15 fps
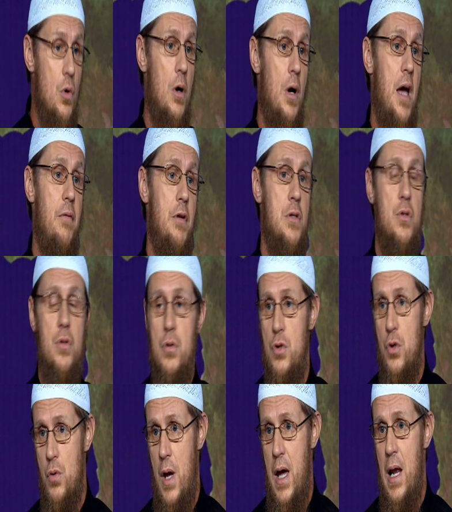are having to
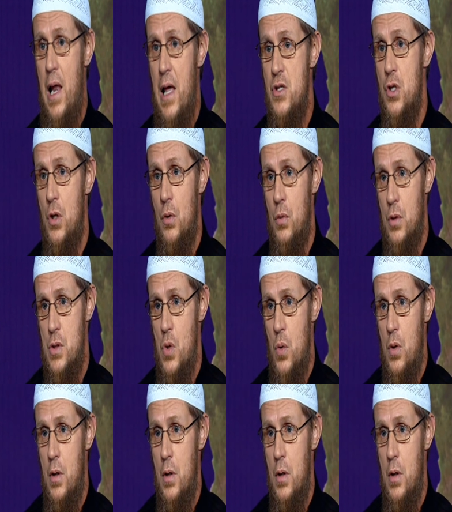do a lecture or a talk.